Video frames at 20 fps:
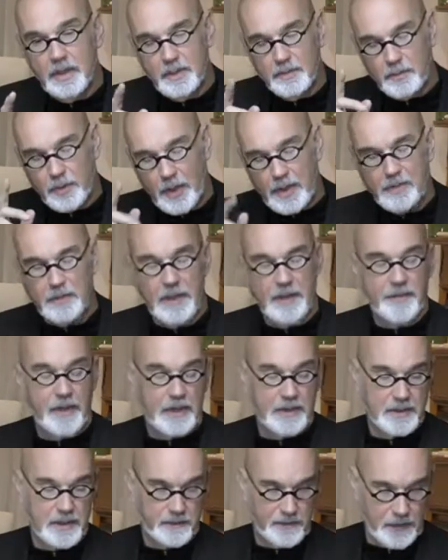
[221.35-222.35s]
brainwave
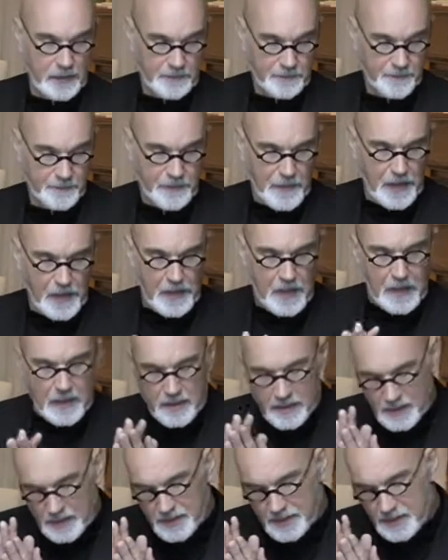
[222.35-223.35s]
activity.
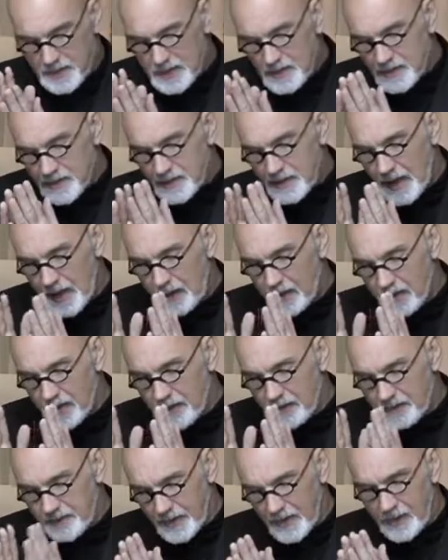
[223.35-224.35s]
This is our
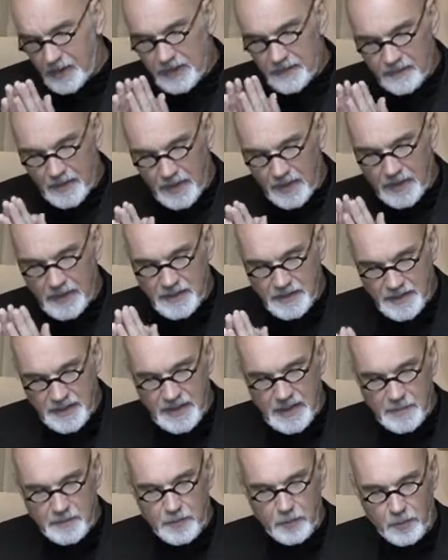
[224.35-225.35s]
very, very
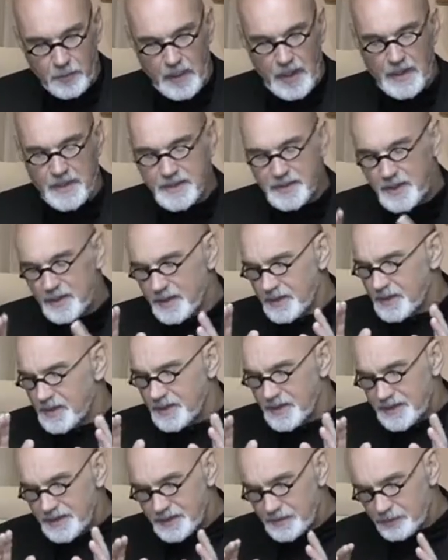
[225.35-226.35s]
deep rest. This
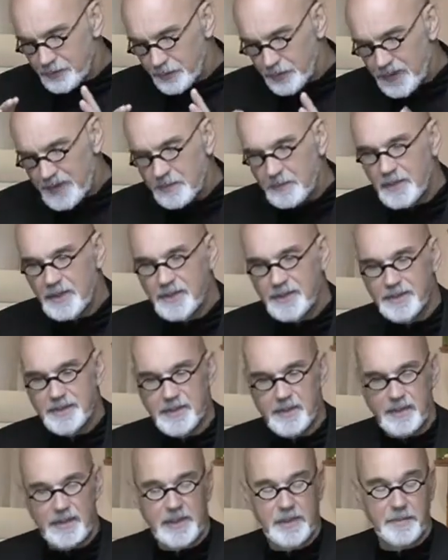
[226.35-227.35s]
is dreamless
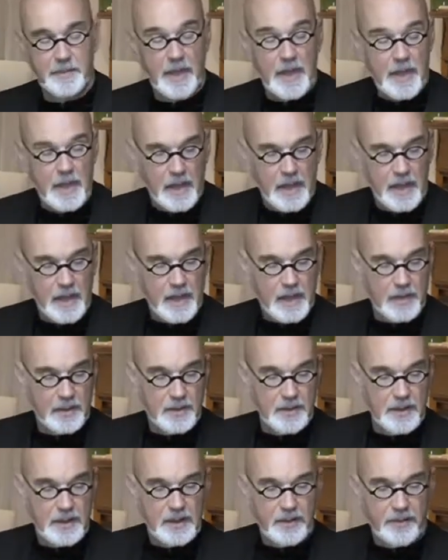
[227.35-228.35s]
sleep,
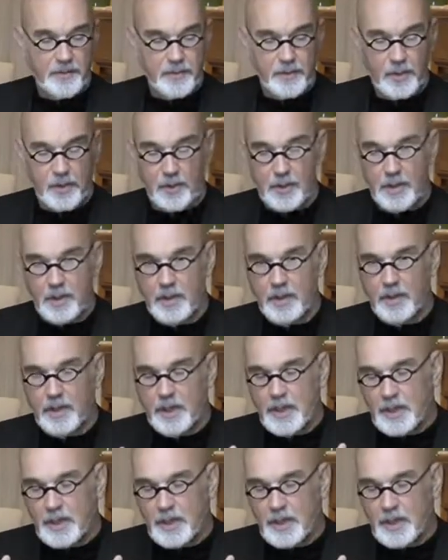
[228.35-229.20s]
and if you